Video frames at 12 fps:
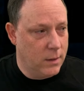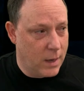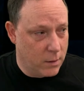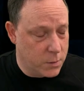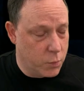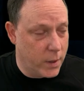
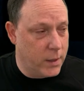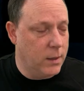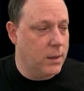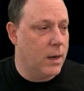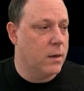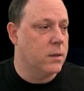now it's
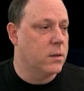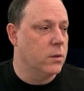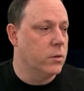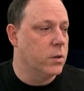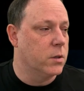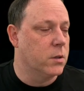breaking down its
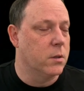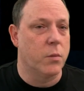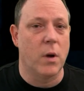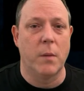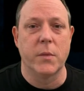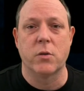solutions to the
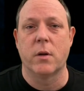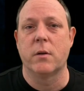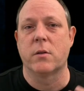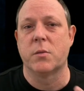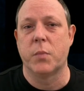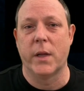problem. It's
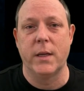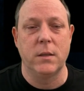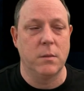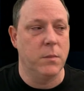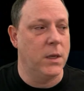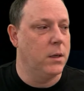trying to
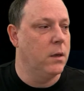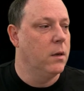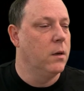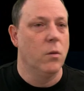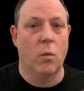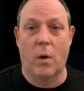explain to
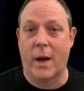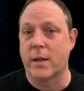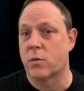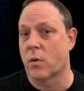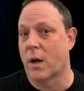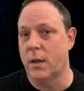me
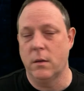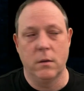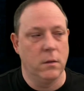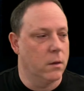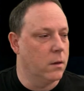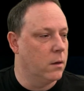why it's right.
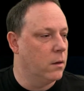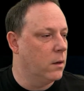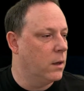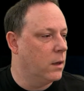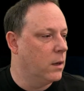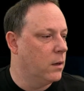
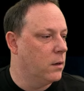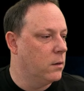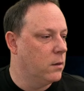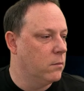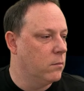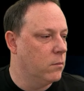
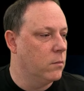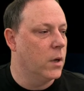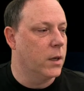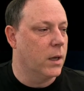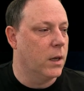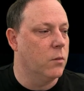And
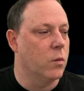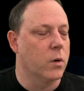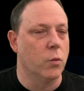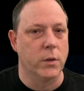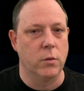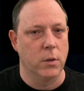again,
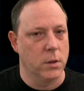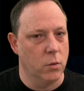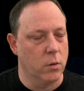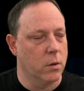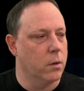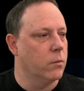we're going to
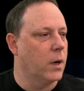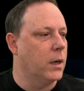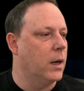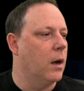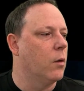ignore right